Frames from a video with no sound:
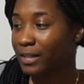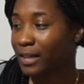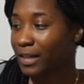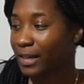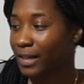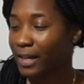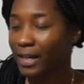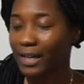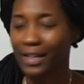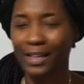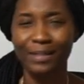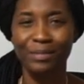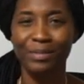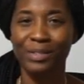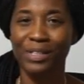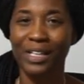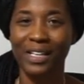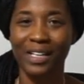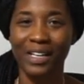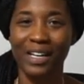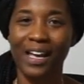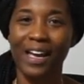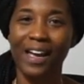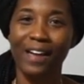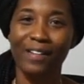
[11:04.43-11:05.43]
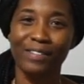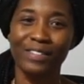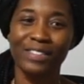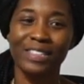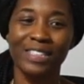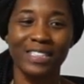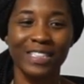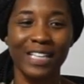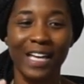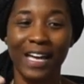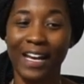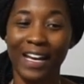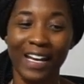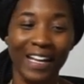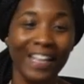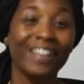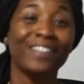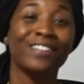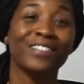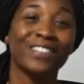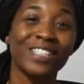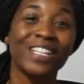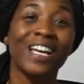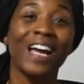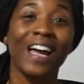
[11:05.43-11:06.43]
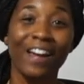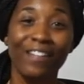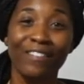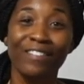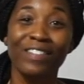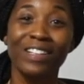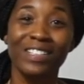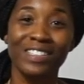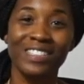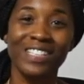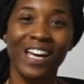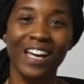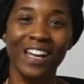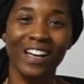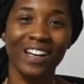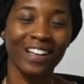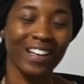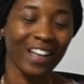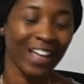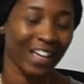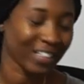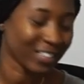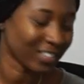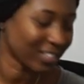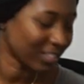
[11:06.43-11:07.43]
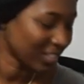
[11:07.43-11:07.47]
like I keep saying I haven't decided you see I haven't decided a lot of